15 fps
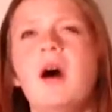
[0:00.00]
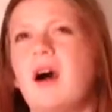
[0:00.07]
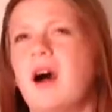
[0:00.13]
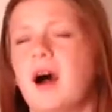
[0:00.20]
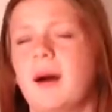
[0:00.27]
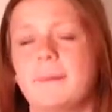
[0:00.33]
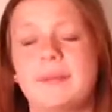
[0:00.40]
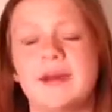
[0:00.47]

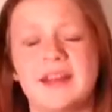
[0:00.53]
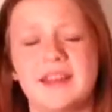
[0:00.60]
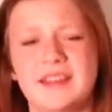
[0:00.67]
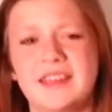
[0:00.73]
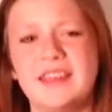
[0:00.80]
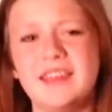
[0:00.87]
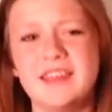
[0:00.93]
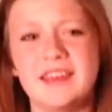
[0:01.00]
Um, but
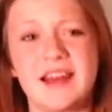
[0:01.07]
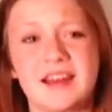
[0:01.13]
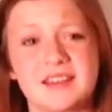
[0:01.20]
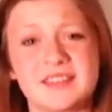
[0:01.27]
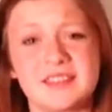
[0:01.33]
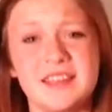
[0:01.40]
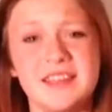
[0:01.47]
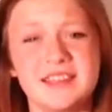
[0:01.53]
he
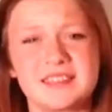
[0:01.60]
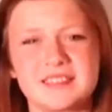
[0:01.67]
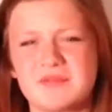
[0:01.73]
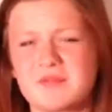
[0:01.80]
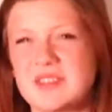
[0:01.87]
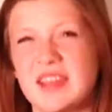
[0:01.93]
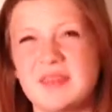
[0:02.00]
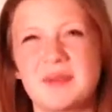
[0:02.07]
had he it's
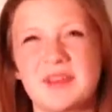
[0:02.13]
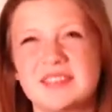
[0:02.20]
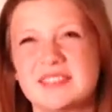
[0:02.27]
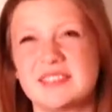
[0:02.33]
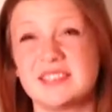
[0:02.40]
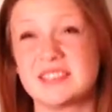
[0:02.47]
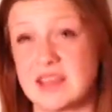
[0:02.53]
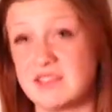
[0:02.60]
take place in
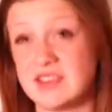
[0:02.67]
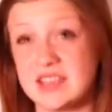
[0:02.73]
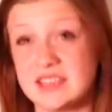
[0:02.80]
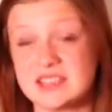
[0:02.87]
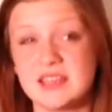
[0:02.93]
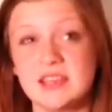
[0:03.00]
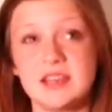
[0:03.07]
the seventies,